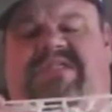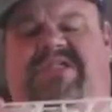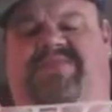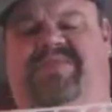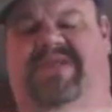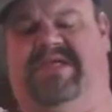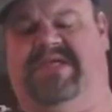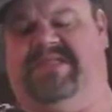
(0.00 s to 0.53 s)
just
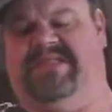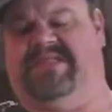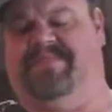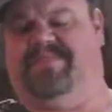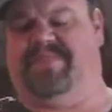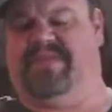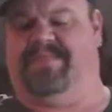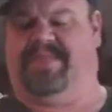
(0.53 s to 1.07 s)
because
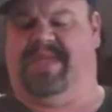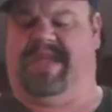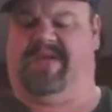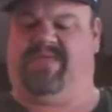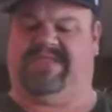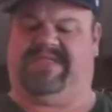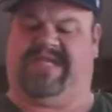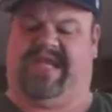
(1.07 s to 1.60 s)
the paint
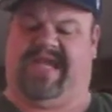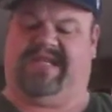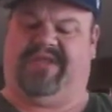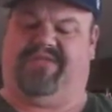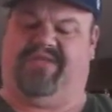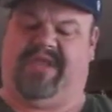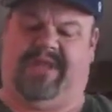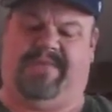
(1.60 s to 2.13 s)
was kind of
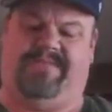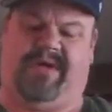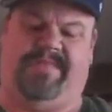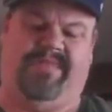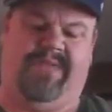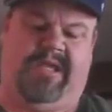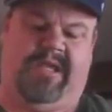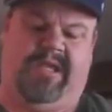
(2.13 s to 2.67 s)
thin, but